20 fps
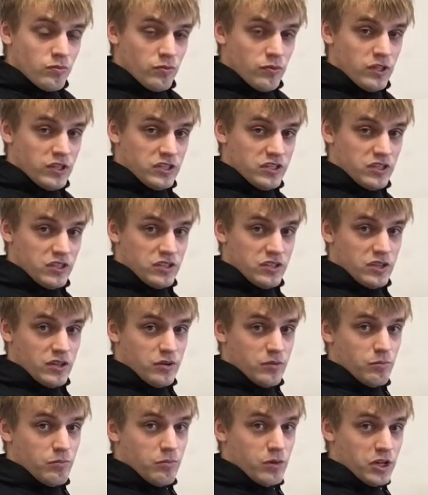this is
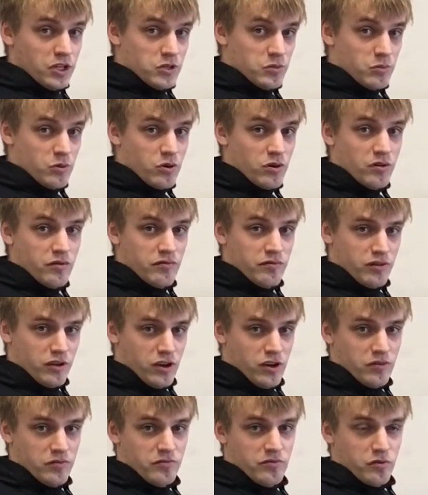a much more
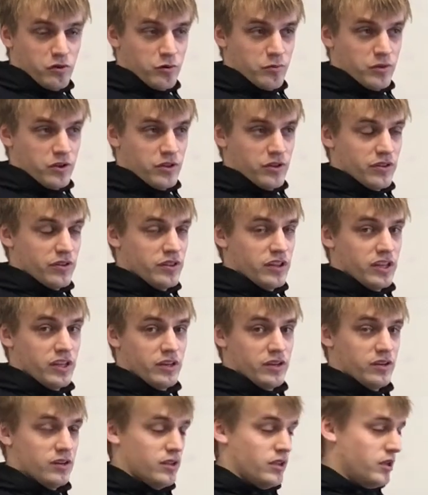involved formula
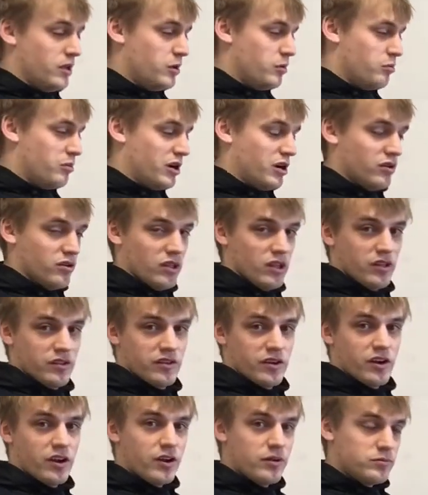than
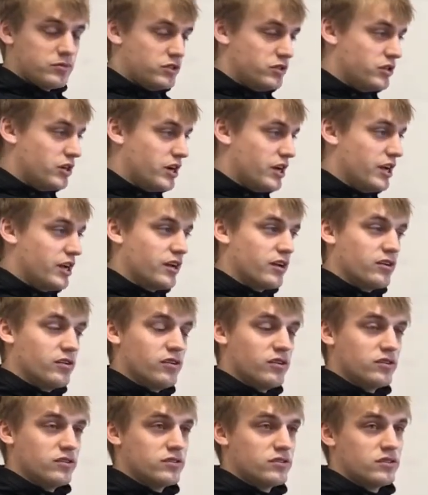parallelograms,
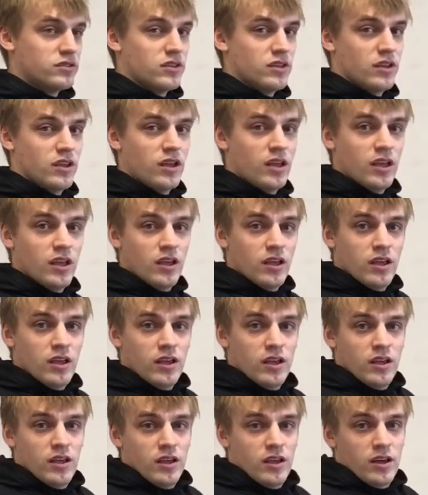triangles,
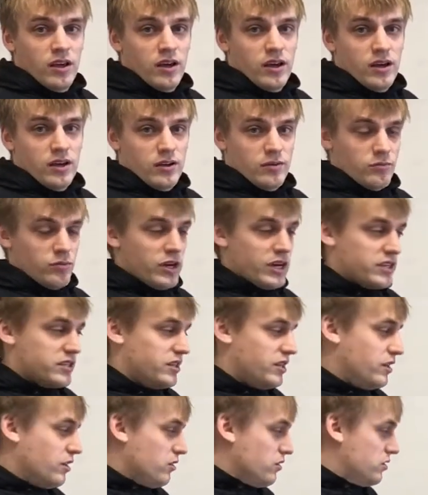
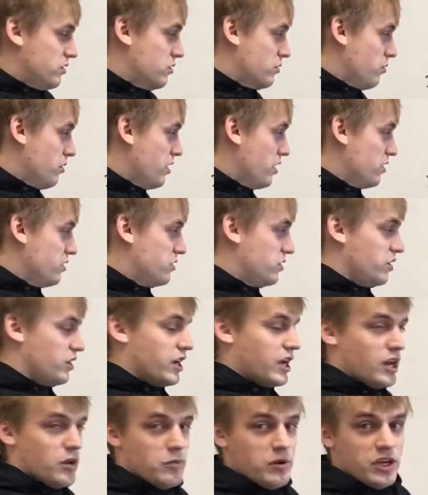rectangles, squares, so you
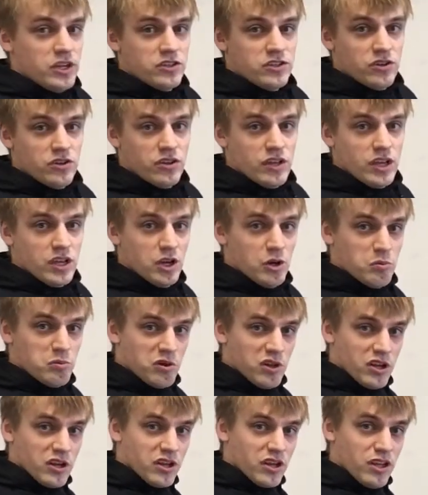got to make sure that you're
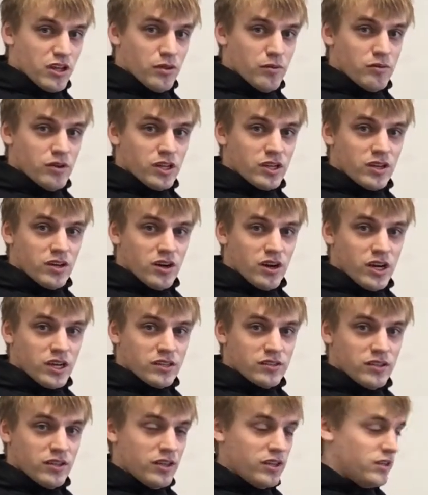plugging them in
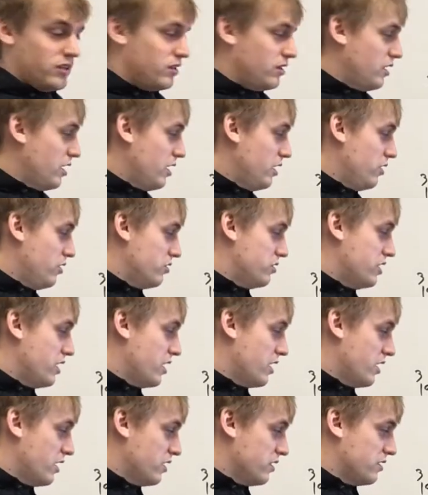correctly and you're
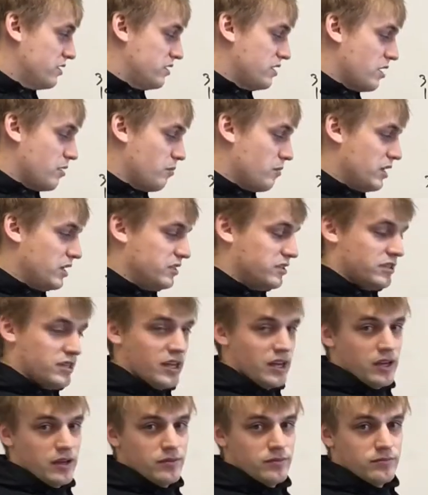taking it step by
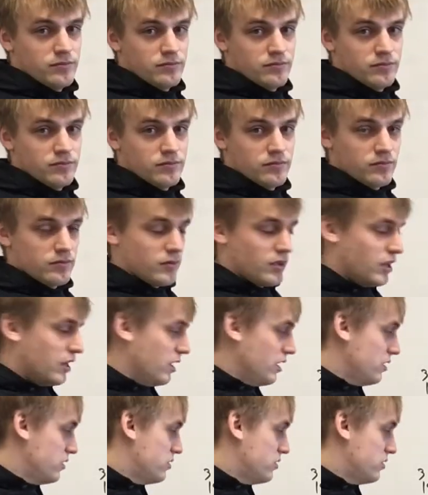step. Okay,